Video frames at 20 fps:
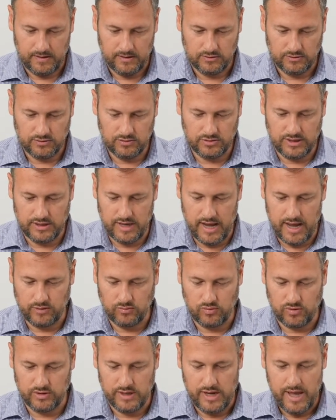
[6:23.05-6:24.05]
to the
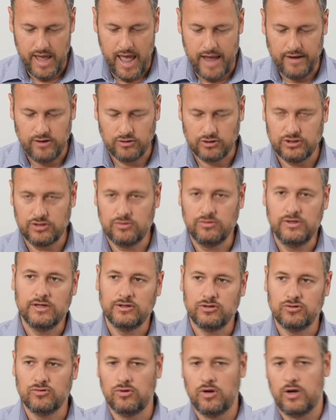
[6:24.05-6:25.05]
network, and you still
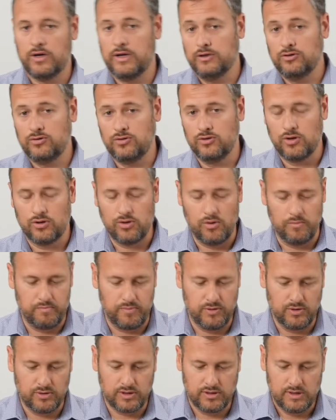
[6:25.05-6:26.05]
need to log into your
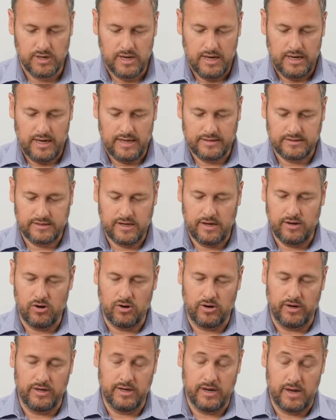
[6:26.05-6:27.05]
computer, let's say
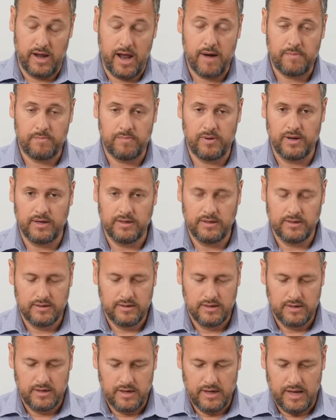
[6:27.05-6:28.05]
you're in an airplane
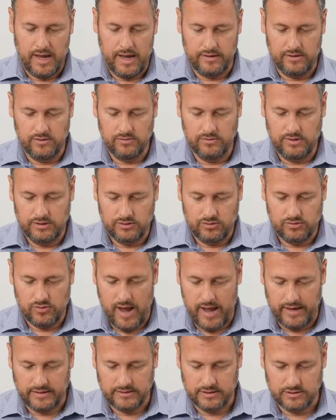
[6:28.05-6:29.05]
and you need to
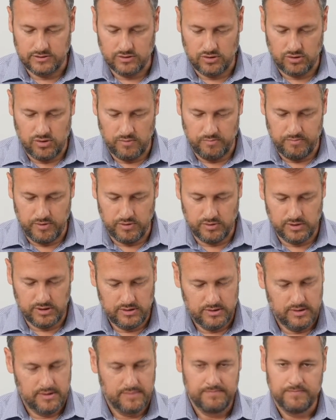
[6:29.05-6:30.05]
access your computer,
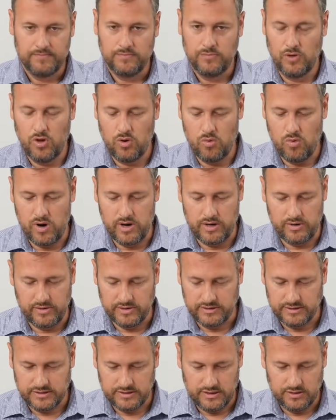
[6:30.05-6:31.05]
no
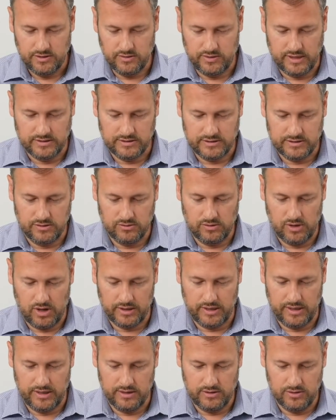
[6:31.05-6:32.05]
worries. You can still
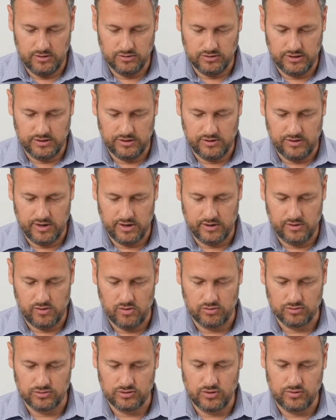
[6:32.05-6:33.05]
log in using QR
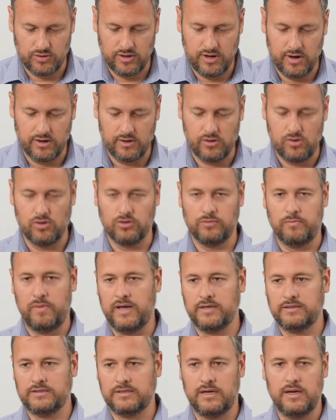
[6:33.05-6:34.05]
code. So QR code,
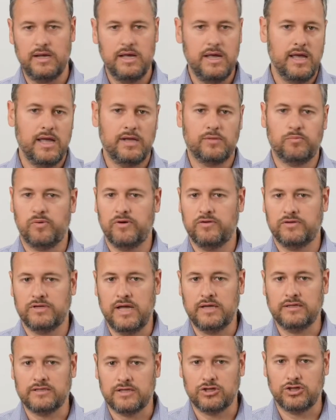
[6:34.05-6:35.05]
basically, it
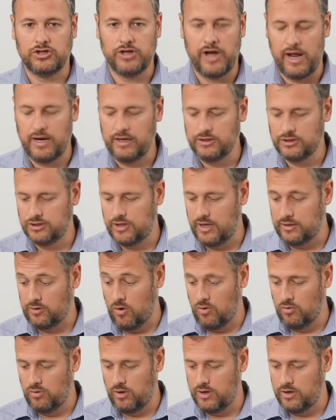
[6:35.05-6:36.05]
presents a challenge that
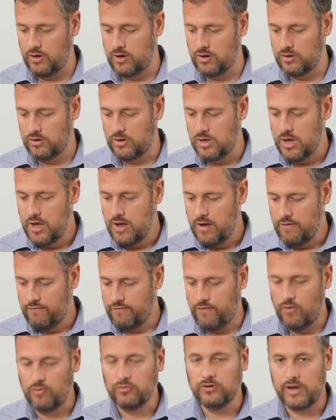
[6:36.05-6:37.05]
only your
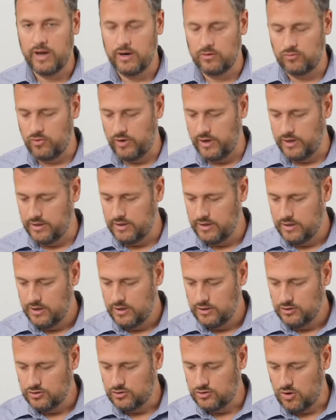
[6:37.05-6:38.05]
phone can read.
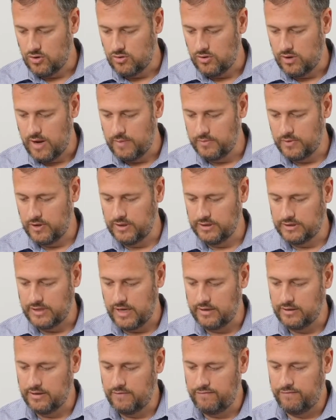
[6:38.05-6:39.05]
So I'm going to
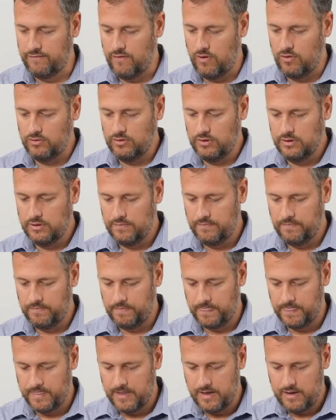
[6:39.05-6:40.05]
take the phone,
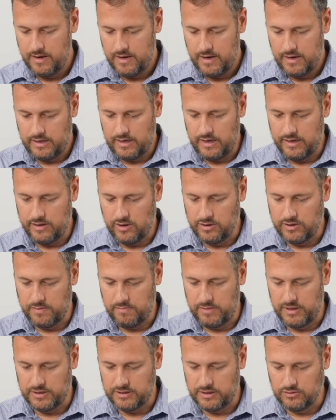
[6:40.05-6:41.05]
click on the
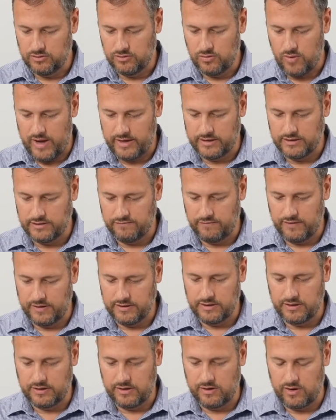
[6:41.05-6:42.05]
button to activate
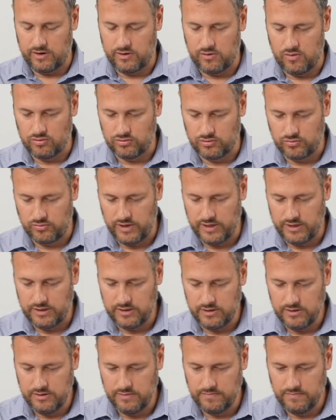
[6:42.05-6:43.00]
the QR code reader,